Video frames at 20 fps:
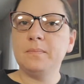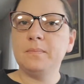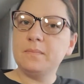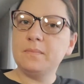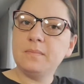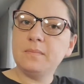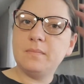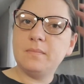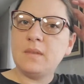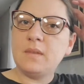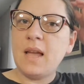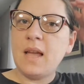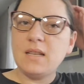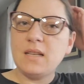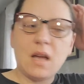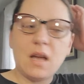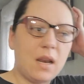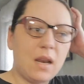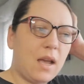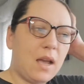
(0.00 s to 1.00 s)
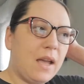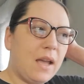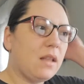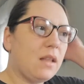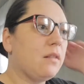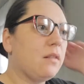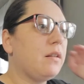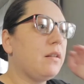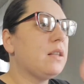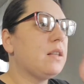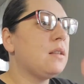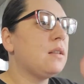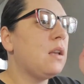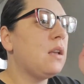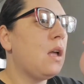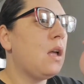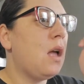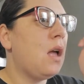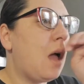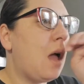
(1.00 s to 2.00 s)
Hi Donna, my Clarice.
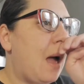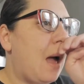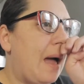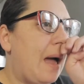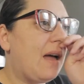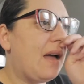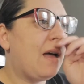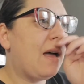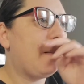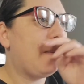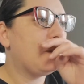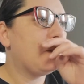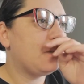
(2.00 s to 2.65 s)
Um,